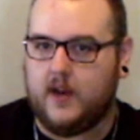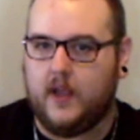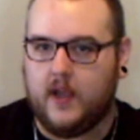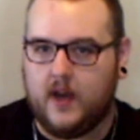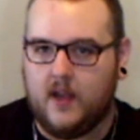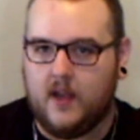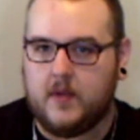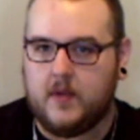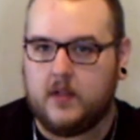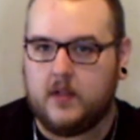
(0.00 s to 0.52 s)
and
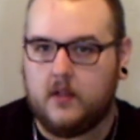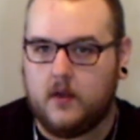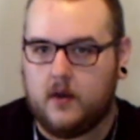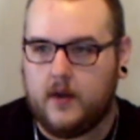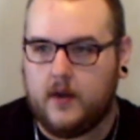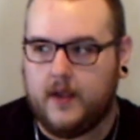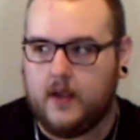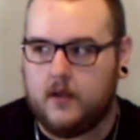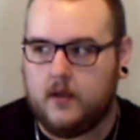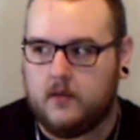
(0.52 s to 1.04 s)
I've been
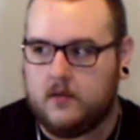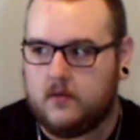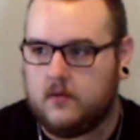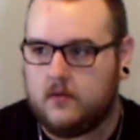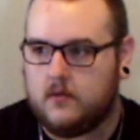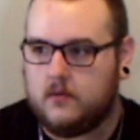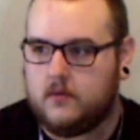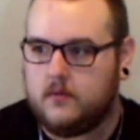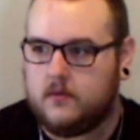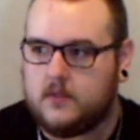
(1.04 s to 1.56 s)

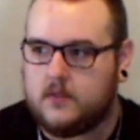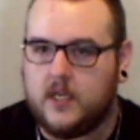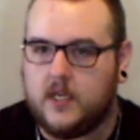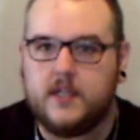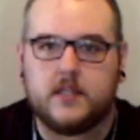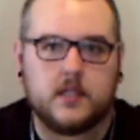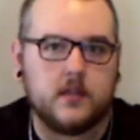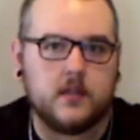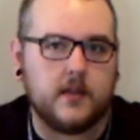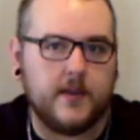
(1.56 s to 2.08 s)
learning
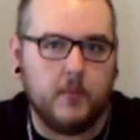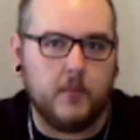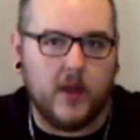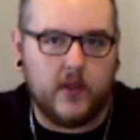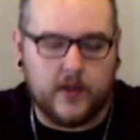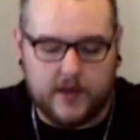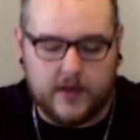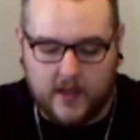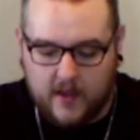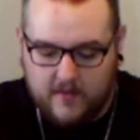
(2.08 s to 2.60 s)
decently well
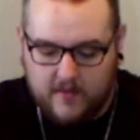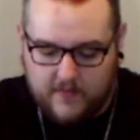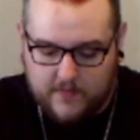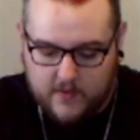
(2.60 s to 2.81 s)
enough.